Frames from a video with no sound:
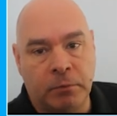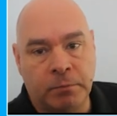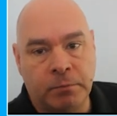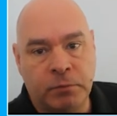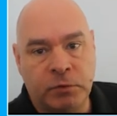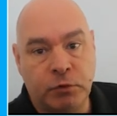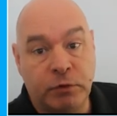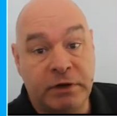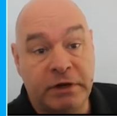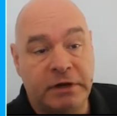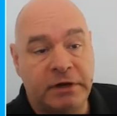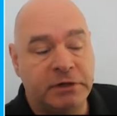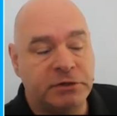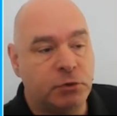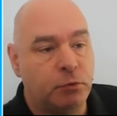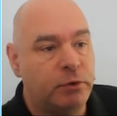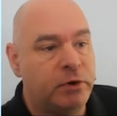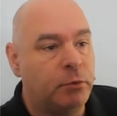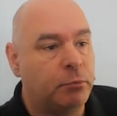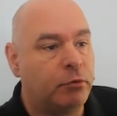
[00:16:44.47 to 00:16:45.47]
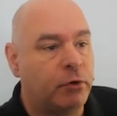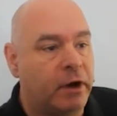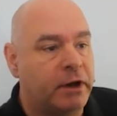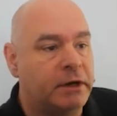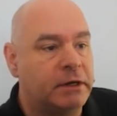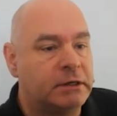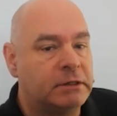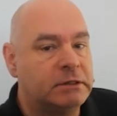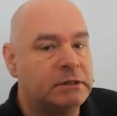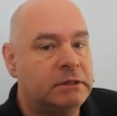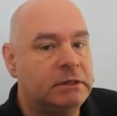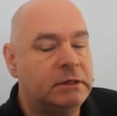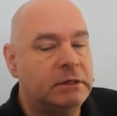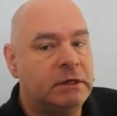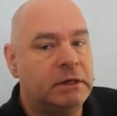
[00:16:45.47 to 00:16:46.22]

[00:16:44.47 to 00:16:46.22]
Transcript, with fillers: Treat it as a real product.